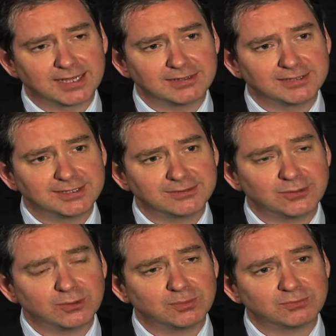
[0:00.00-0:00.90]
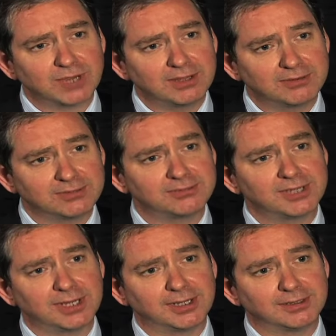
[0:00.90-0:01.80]
out is Norman
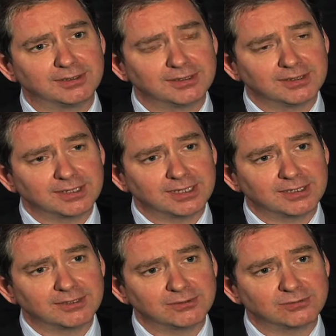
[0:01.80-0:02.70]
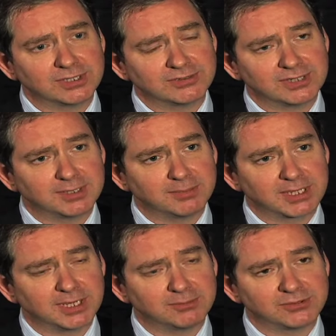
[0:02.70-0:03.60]
Rosenthal, who's recently
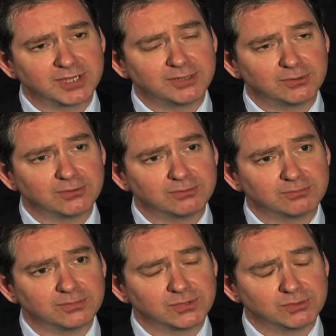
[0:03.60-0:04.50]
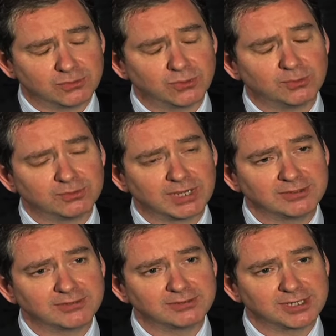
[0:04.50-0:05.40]
become Sir Northern, Norman
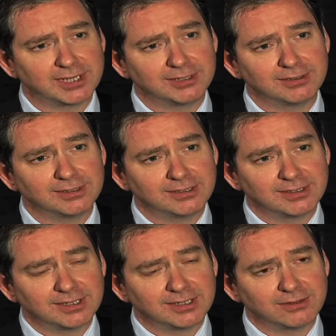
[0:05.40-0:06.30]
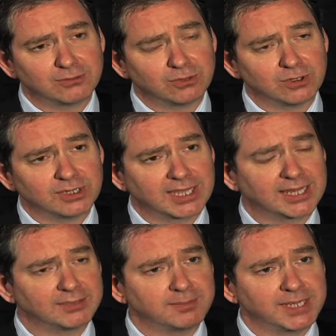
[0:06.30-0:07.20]
Rosenthal at the Royal
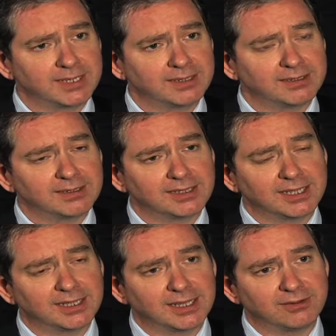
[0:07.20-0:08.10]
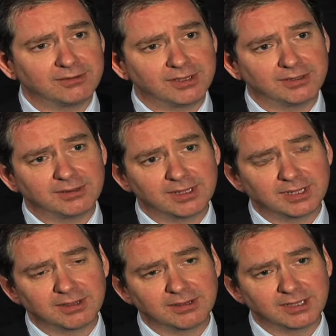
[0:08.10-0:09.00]
Academy in London, and
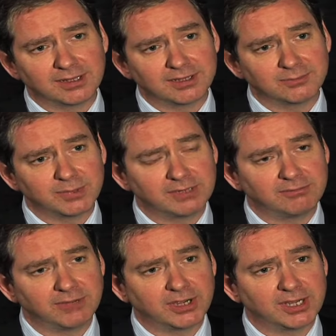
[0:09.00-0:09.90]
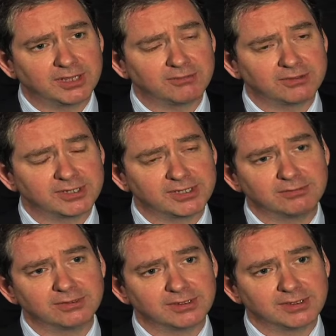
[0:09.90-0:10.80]
I think that he's been very
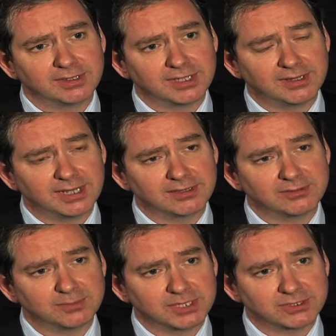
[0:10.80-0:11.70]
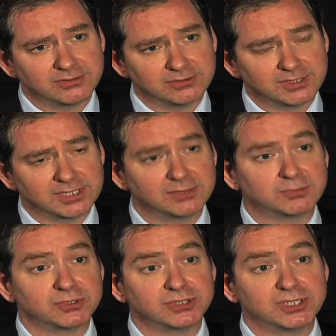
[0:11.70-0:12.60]
innovative in the exhibitions that he's
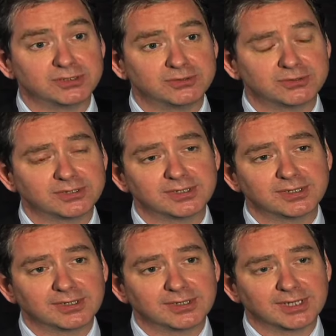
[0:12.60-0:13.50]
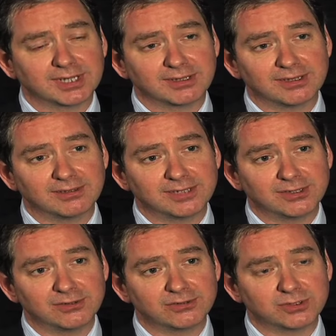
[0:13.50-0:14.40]
produced and
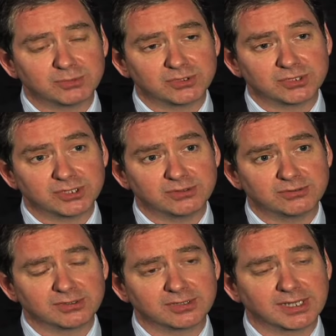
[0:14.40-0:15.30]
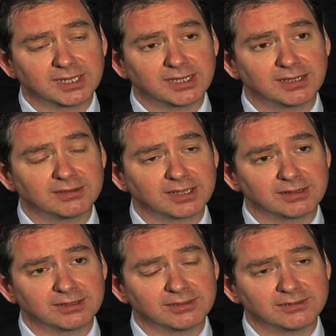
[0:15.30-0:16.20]
continues to produce. And I think
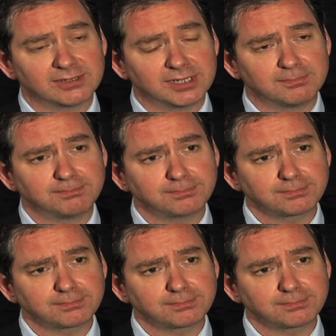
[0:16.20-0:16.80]
that um,